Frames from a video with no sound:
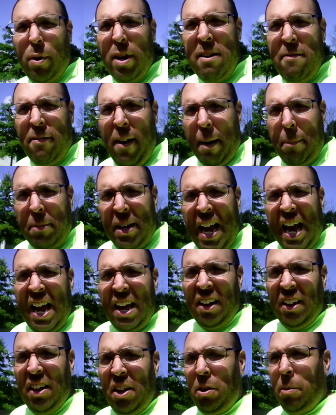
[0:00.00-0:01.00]
brief
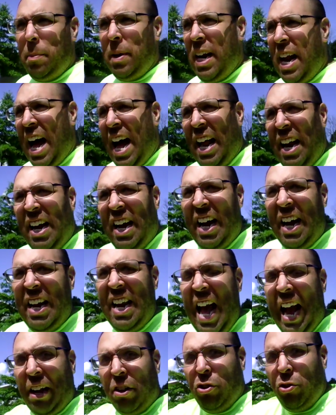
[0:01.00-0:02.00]
update a little bit on
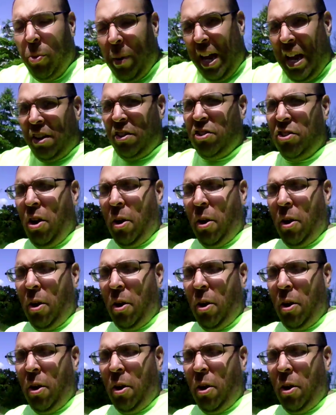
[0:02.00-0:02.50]
uh, next week.